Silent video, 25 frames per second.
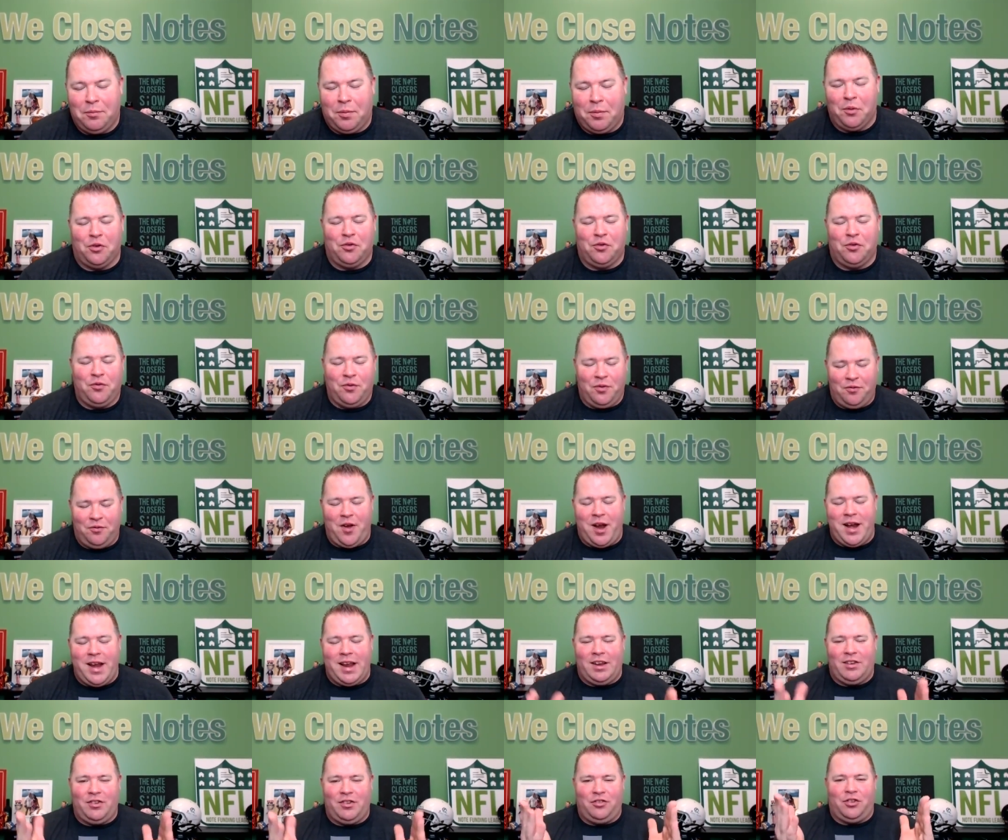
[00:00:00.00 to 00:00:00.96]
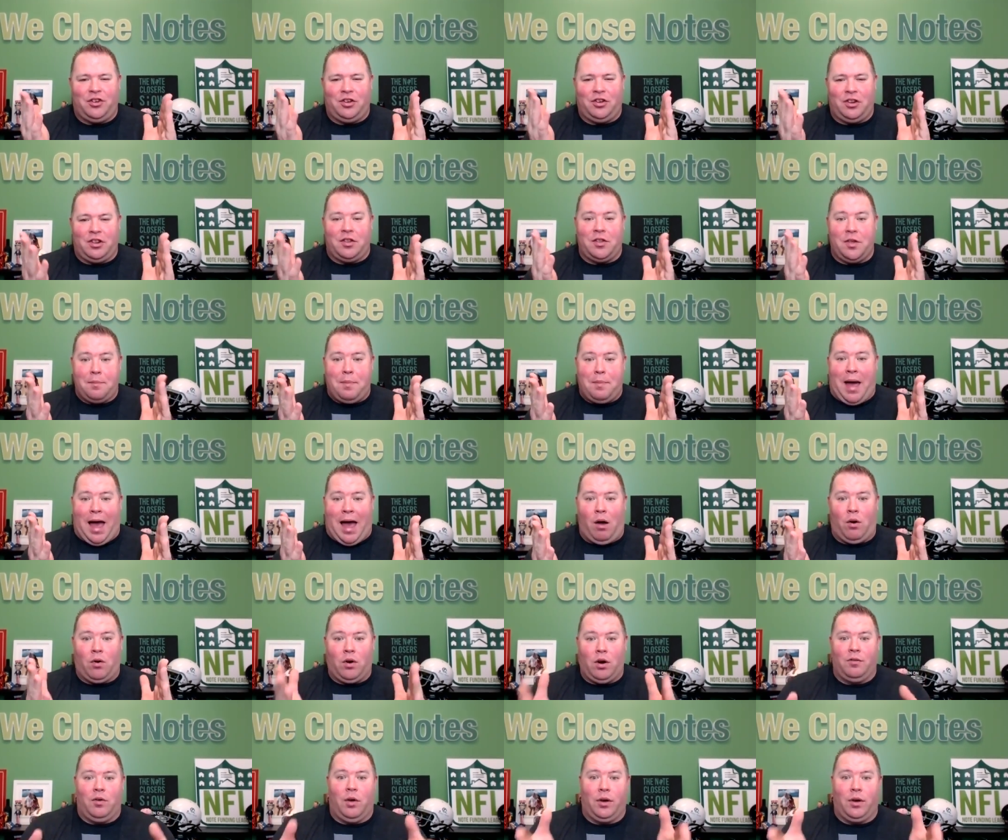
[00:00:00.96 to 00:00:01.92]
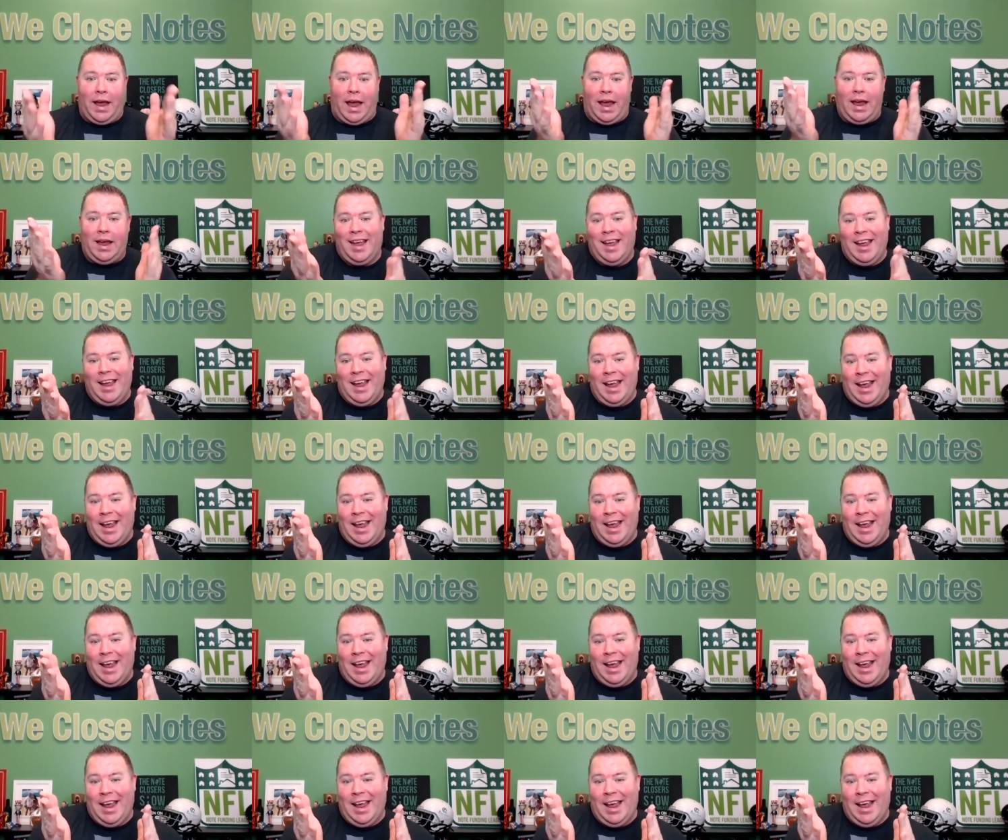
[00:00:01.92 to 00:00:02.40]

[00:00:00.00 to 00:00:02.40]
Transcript: But it was funny, just the power of, okay,